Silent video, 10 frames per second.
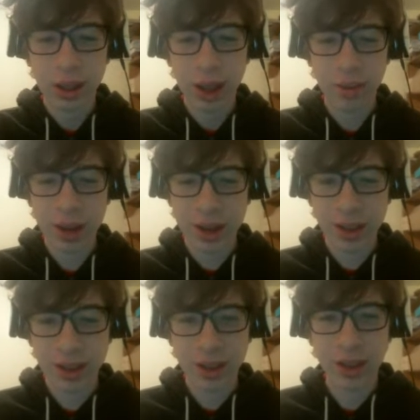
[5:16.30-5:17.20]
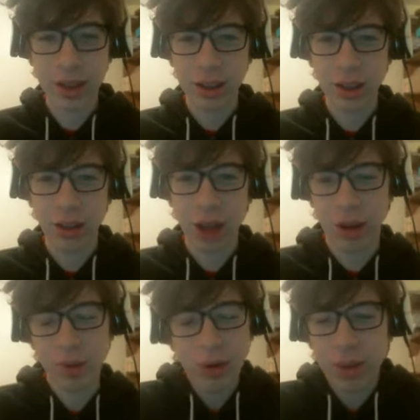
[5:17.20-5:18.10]
I mean,
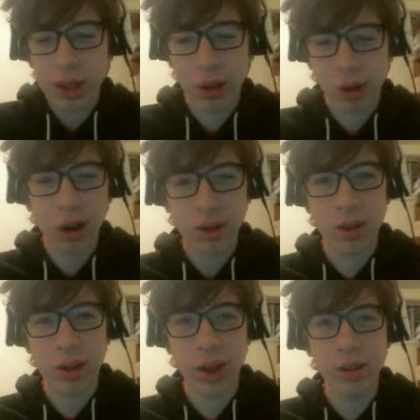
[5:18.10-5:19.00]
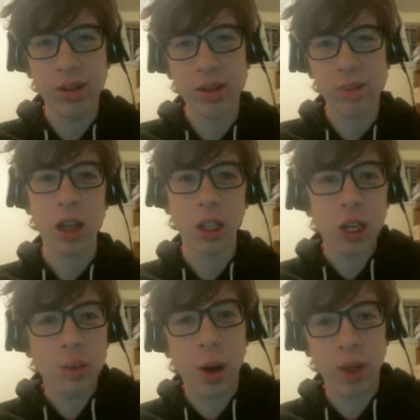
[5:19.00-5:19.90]
I wouldn't mind Laura, to be honest.
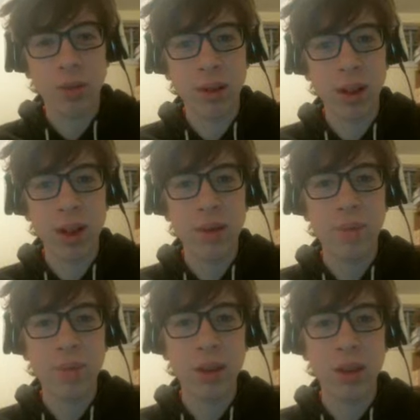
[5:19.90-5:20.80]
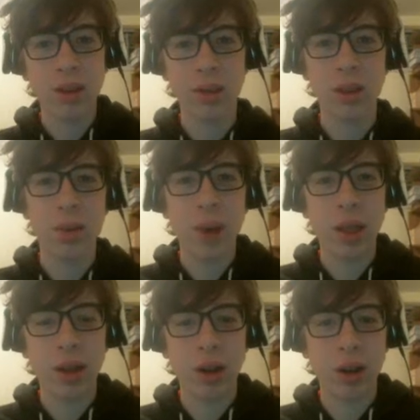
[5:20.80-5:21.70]
She's a possibility.
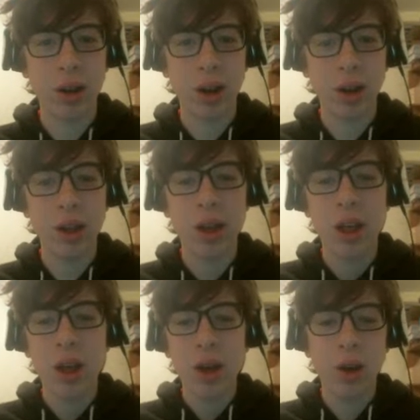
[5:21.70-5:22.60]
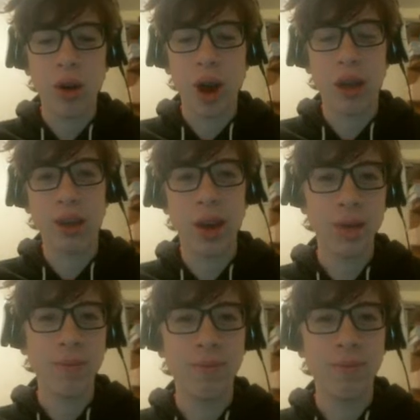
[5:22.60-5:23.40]
Depends on uh, who you're asking.